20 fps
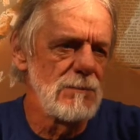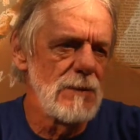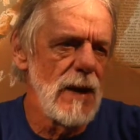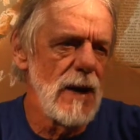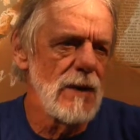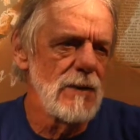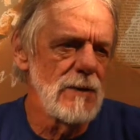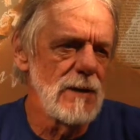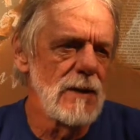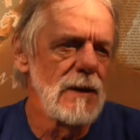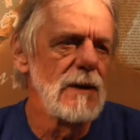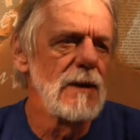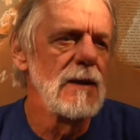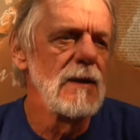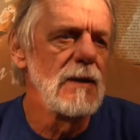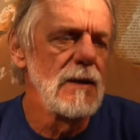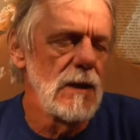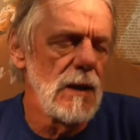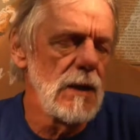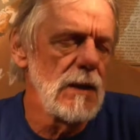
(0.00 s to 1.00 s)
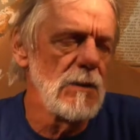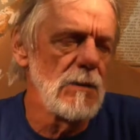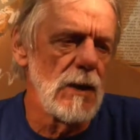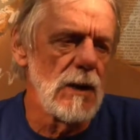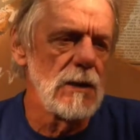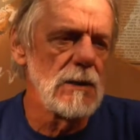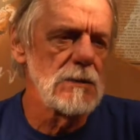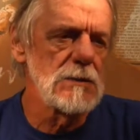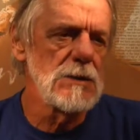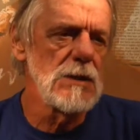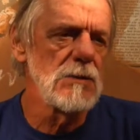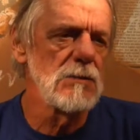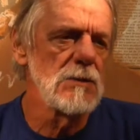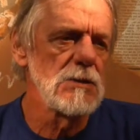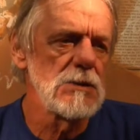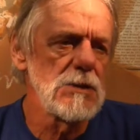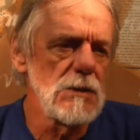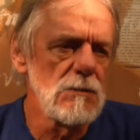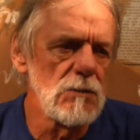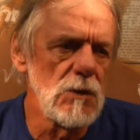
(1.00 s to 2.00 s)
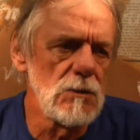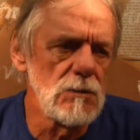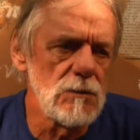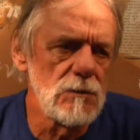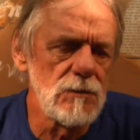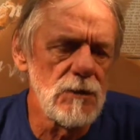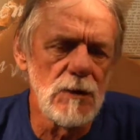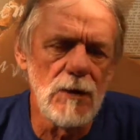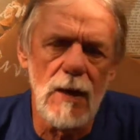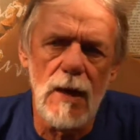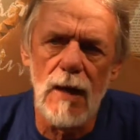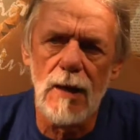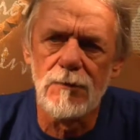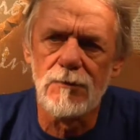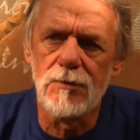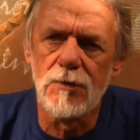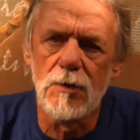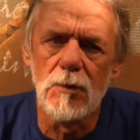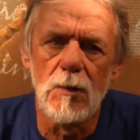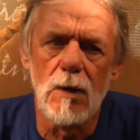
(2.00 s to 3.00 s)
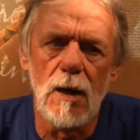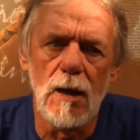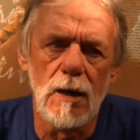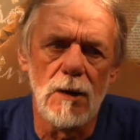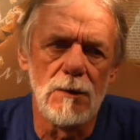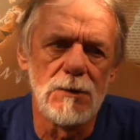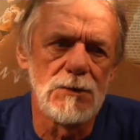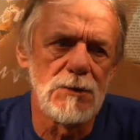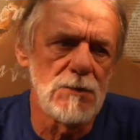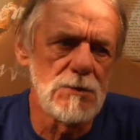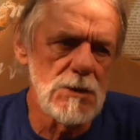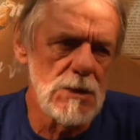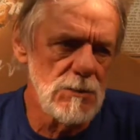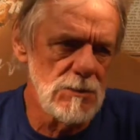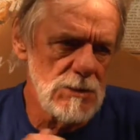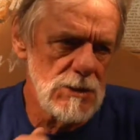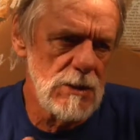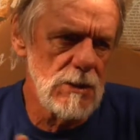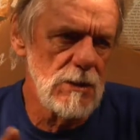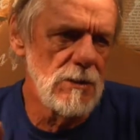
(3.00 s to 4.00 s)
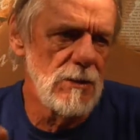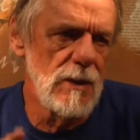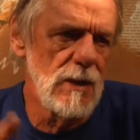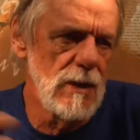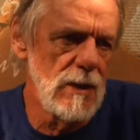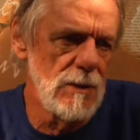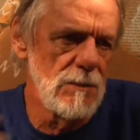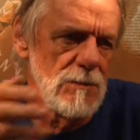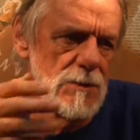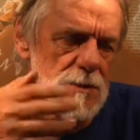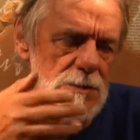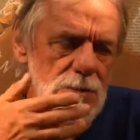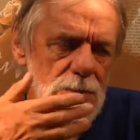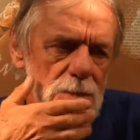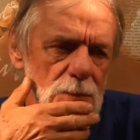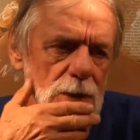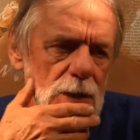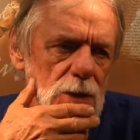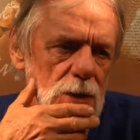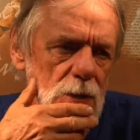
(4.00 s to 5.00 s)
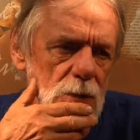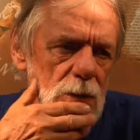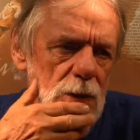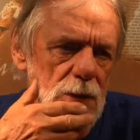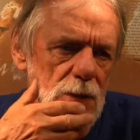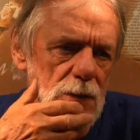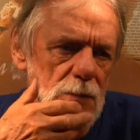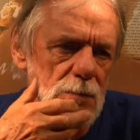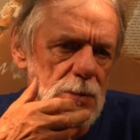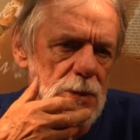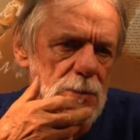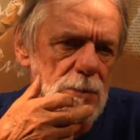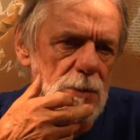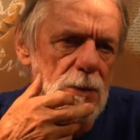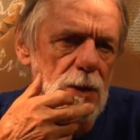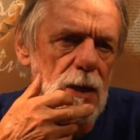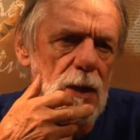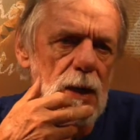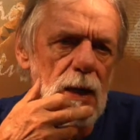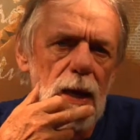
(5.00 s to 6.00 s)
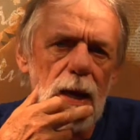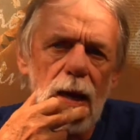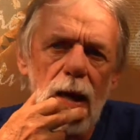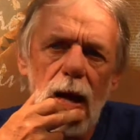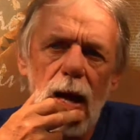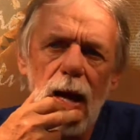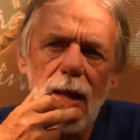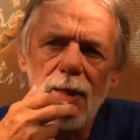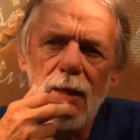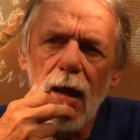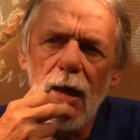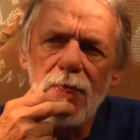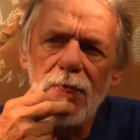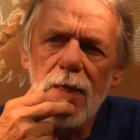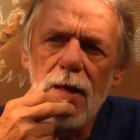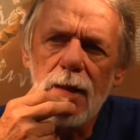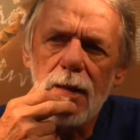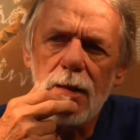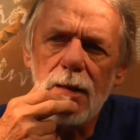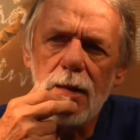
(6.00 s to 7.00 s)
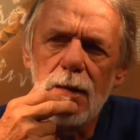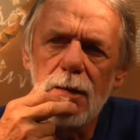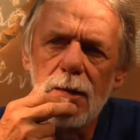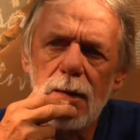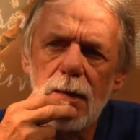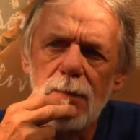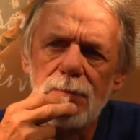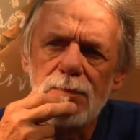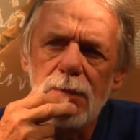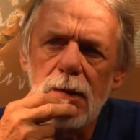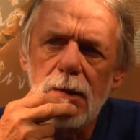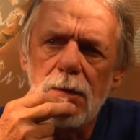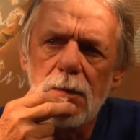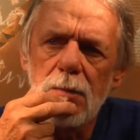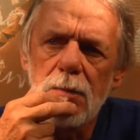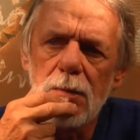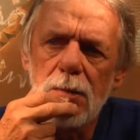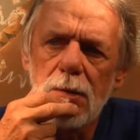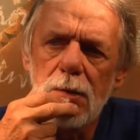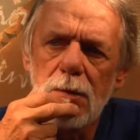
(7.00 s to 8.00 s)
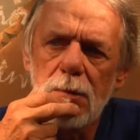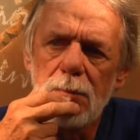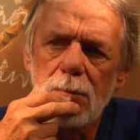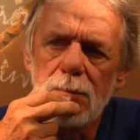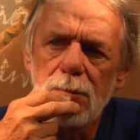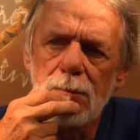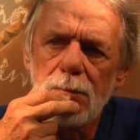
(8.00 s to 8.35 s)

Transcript: house. Anyway, she she wrote for that for a while, and so she was here then, and was I know one of the people. I, I think the the the